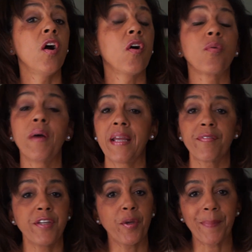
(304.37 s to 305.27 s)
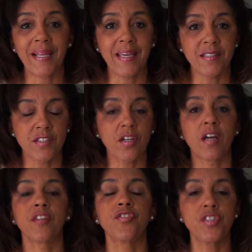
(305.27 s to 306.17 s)
or whatever your plans
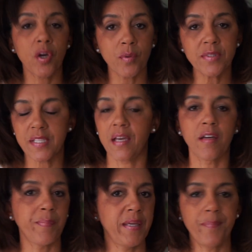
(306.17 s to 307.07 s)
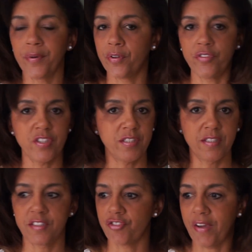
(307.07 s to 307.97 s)
are. Don't tell people,
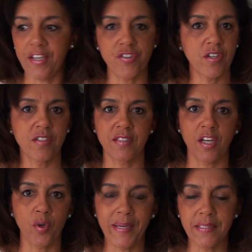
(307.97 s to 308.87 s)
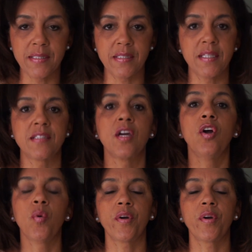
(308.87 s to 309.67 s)
just strangers, acquaintances,